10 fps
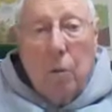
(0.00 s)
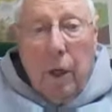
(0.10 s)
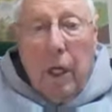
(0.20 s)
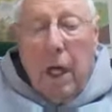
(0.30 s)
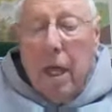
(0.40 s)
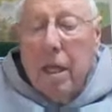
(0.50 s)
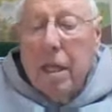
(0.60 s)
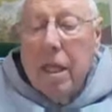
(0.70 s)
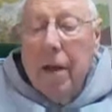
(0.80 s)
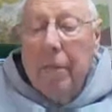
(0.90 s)

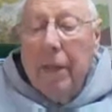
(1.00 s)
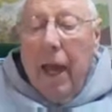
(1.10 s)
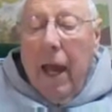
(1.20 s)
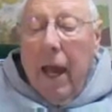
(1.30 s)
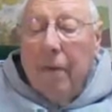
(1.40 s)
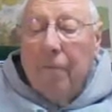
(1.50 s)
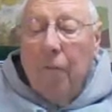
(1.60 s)
28th, and